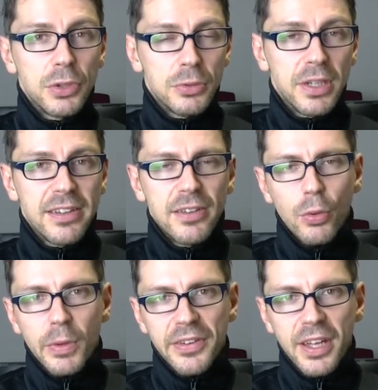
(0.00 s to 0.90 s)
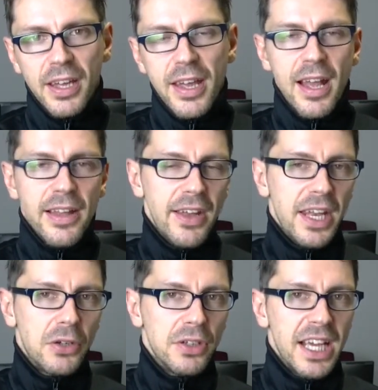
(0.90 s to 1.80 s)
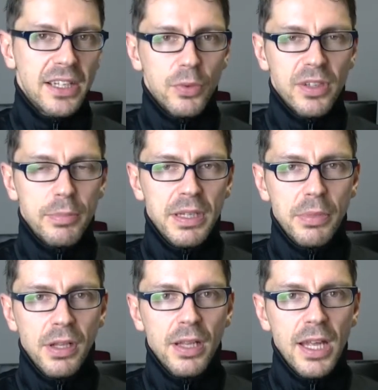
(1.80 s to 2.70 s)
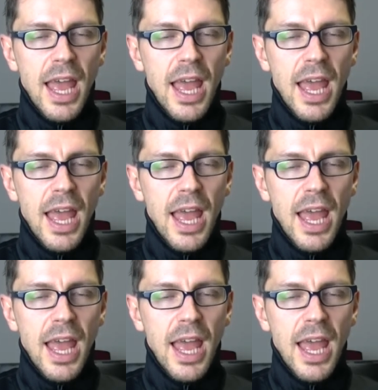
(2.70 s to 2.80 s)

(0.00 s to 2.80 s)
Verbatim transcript: requests over there, and then I connect with people,